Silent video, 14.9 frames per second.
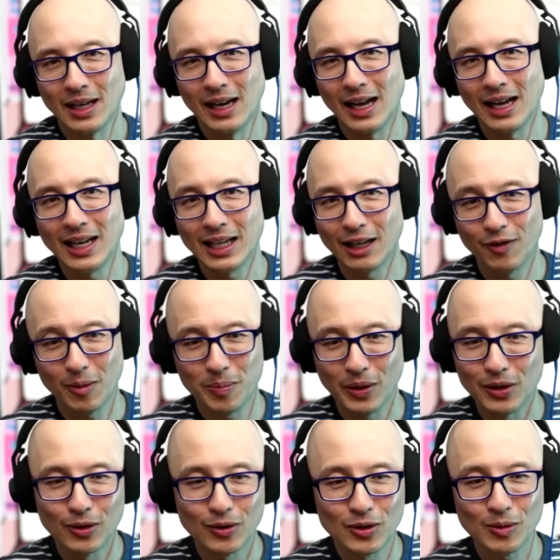And I didn't give
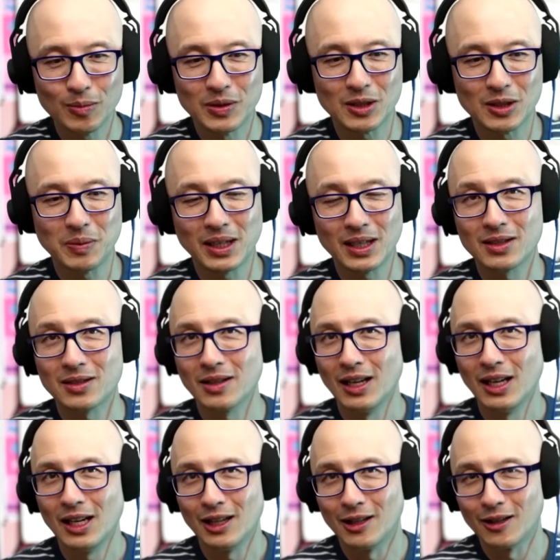up on YouTube just because
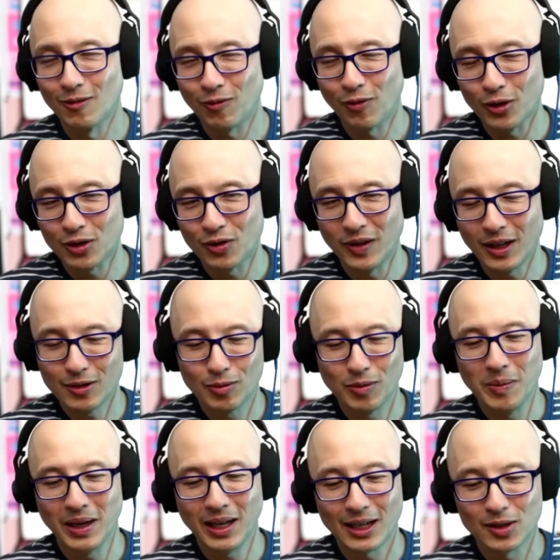the first
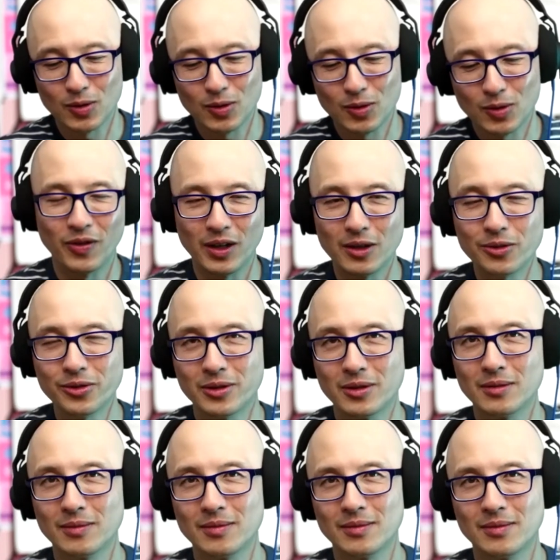videos we made had 12 views.